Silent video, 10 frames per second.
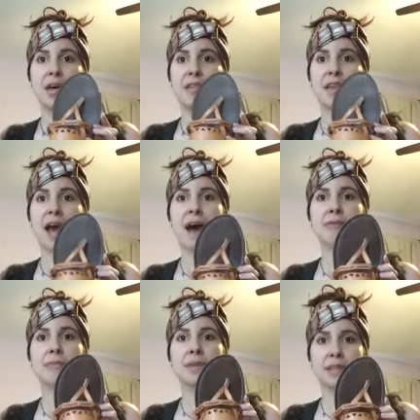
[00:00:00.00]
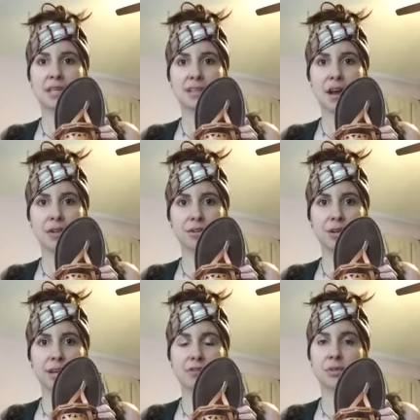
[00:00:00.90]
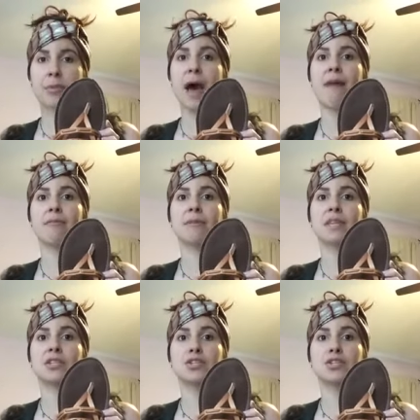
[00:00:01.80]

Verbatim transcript: They have them in this color, and they also have them in a